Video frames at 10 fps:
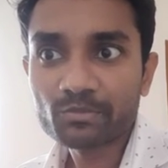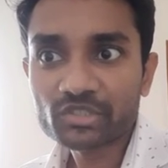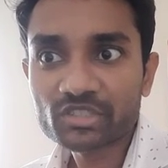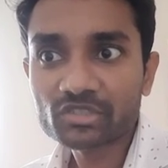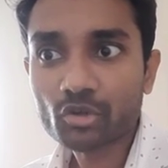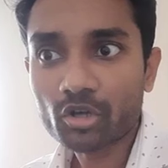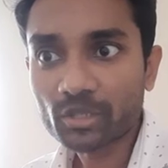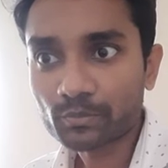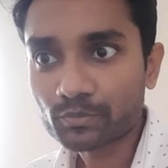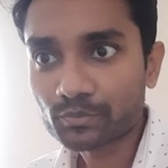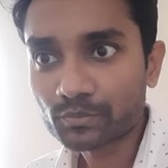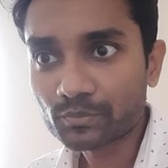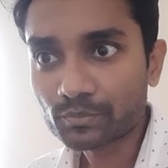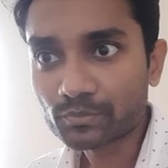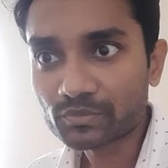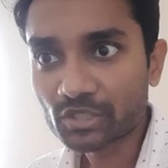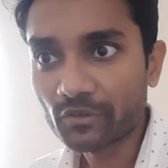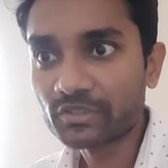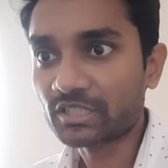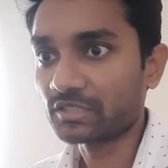business or the
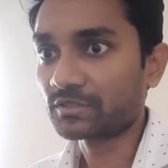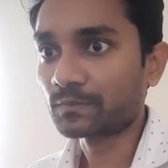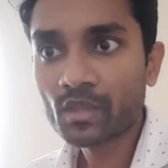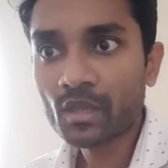services,